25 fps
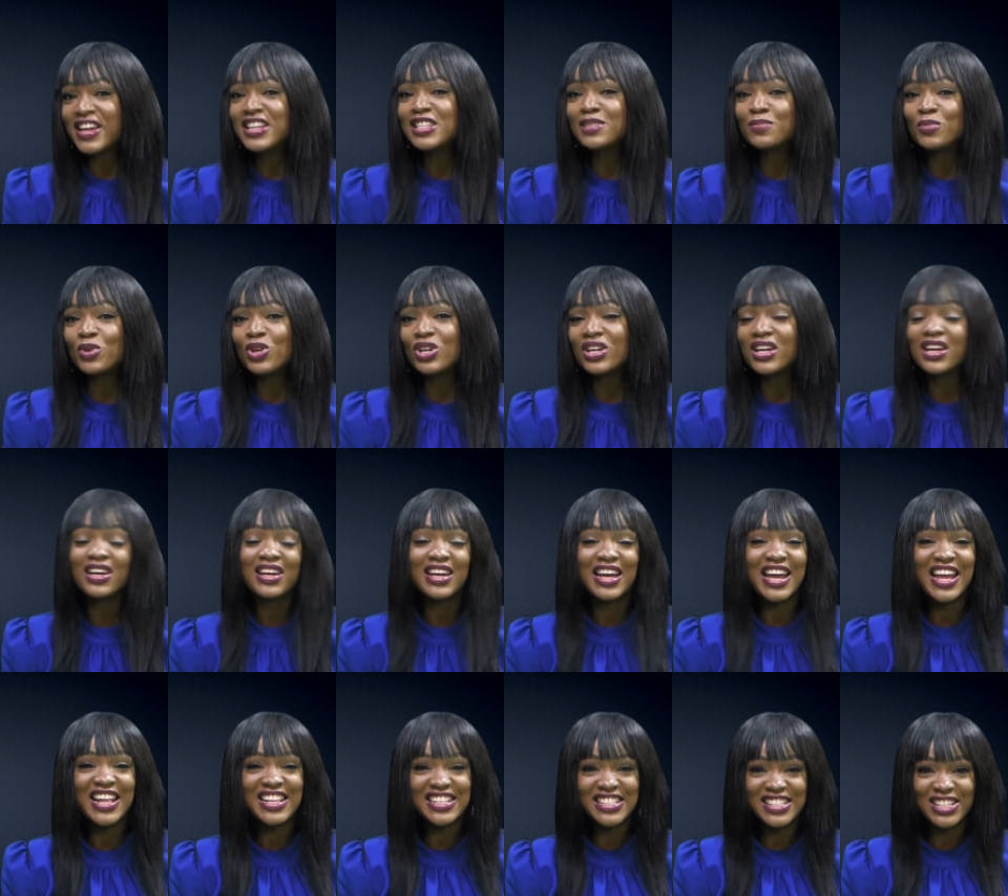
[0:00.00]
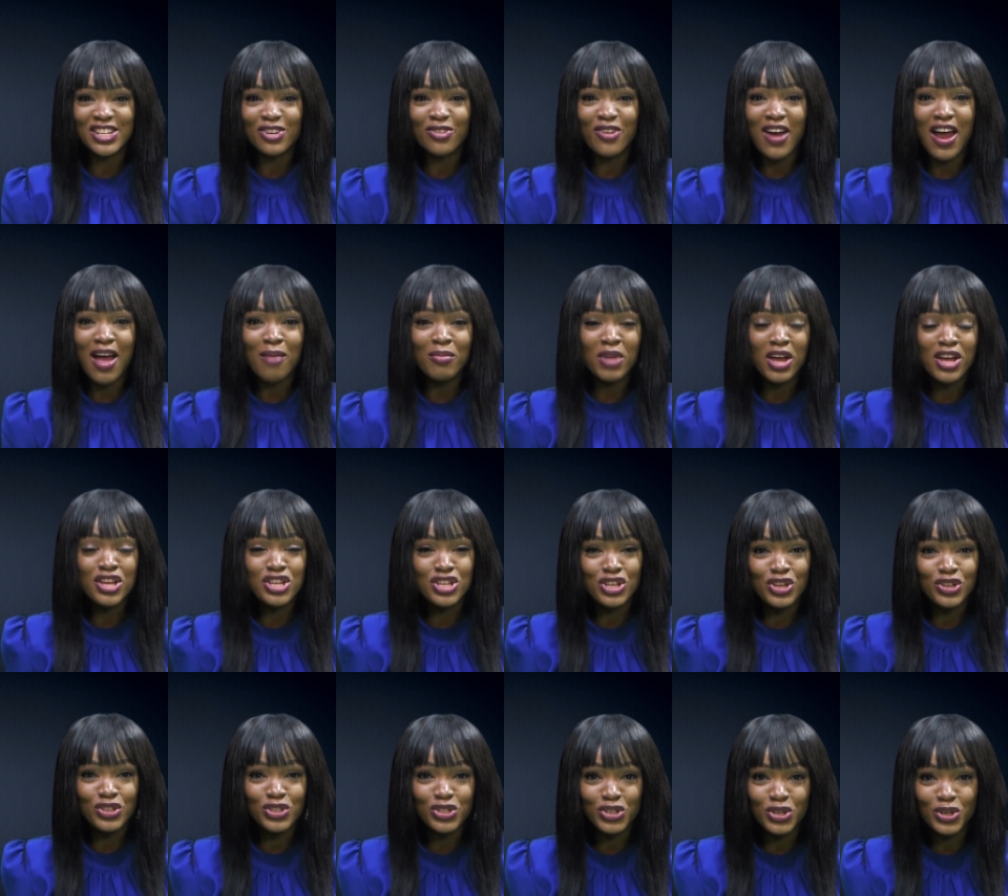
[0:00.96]
Facebook, Instagram,
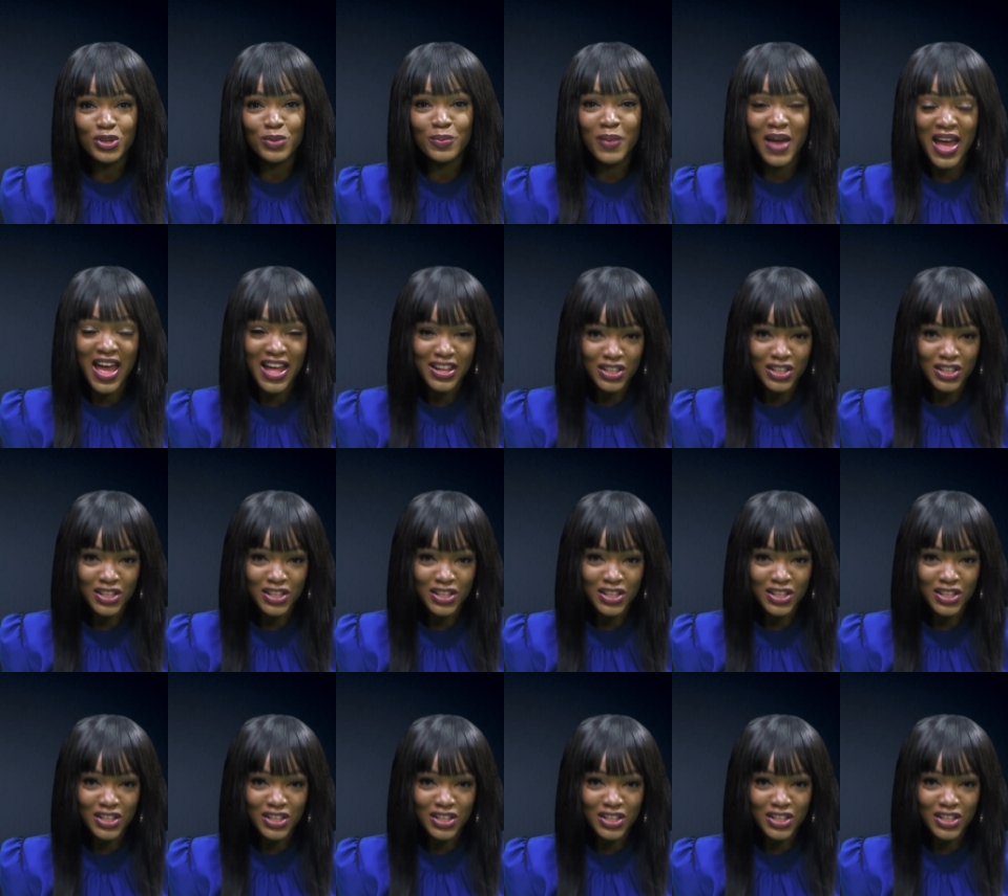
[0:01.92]
YouTube,